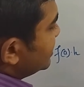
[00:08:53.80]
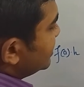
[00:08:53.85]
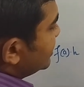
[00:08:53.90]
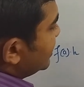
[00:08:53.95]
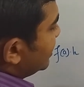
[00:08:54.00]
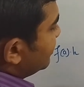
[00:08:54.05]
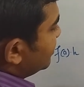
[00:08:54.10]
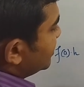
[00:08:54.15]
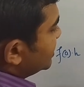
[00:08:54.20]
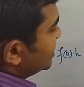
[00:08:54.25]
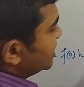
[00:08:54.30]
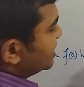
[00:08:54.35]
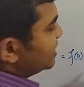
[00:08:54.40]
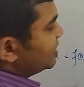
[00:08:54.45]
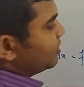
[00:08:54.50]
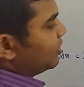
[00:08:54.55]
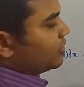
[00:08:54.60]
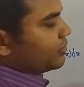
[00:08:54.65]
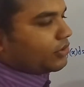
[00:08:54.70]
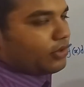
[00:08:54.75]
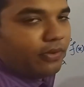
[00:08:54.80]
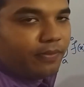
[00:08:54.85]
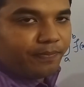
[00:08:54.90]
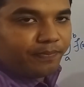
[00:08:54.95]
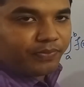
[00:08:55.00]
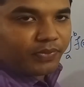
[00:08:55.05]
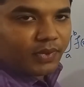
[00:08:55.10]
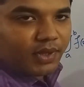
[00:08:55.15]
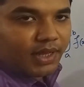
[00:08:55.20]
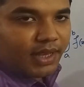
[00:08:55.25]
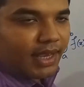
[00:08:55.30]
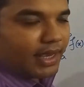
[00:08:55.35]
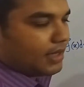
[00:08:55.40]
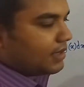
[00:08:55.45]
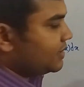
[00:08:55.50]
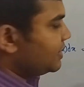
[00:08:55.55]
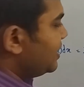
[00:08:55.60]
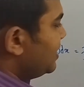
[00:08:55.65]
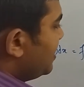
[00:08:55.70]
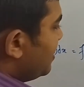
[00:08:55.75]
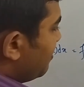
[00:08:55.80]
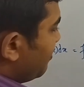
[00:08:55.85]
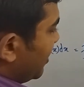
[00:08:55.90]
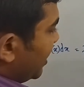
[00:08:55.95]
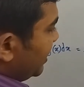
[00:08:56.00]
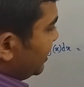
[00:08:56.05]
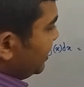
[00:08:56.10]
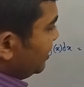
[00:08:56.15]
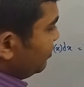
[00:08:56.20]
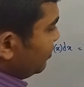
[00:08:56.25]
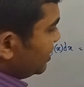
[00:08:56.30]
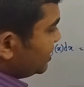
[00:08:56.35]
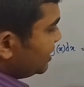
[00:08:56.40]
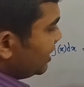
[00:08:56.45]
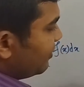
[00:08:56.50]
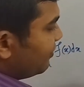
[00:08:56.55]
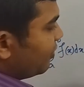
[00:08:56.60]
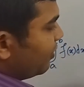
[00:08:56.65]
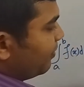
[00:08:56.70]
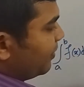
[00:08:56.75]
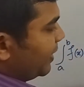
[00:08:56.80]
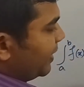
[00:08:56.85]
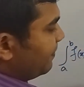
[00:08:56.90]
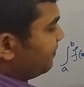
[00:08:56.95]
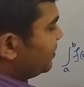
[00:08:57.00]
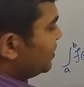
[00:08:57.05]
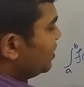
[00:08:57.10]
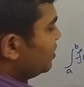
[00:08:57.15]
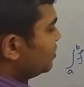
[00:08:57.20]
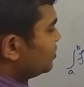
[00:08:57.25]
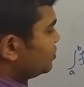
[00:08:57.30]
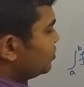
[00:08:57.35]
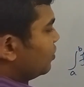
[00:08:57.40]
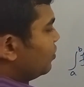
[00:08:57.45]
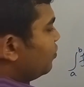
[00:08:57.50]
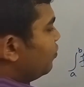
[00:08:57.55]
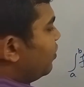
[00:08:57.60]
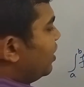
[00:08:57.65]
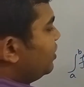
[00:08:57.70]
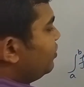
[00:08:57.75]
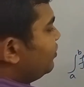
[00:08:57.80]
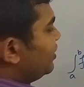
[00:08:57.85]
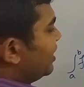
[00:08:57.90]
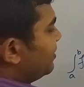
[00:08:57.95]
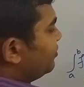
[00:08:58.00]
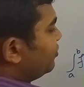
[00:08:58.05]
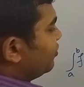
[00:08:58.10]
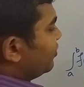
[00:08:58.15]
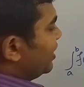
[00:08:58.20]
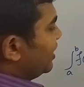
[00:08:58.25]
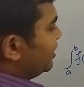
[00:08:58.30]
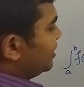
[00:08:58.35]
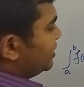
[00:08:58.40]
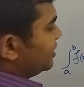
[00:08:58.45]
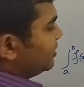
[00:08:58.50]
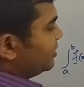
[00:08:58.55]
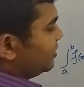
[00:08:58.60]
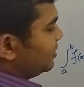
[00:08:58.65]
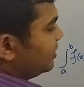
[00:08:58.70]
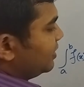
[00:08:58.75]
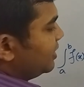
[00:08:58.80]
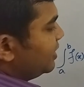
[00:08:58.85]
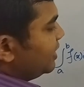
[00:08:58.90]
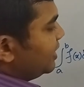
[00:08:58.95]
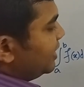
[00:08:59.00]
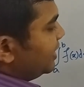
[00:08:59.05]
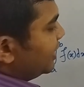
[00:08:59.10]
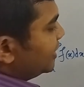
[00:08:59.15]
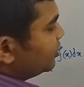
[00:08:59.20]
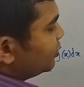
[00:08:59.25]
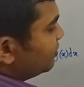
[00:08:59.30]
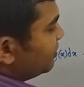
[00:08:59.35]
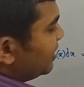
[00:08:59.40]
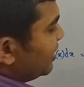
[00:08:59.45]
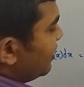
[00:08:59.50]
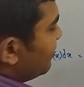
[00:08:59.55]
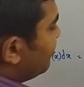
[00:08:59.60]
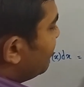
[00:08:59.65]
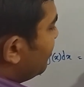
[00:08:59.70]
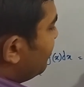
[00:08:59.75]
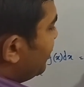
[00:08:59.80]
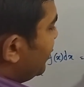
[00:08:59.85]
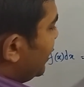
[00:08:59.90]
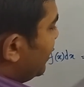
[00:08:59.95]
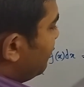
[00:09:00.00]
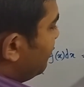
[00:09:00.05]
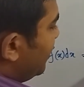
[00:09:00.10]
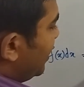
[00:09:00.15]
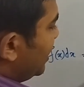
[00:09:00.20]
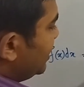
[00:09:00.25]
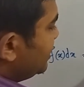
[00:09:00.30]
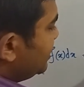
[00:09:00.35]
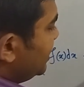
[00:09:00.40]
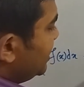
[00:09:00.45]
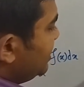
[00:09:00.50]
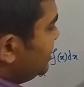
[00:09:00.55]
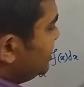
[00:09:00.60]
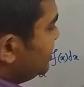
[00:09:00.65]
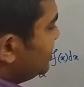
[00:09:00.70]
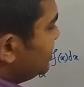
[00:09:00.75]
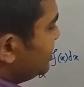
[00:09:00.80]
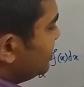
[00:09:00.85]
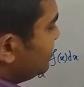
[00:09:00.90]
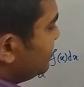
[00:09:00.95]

that means this is also h, but it was f of a. So what we have to write? It should be f of a plus h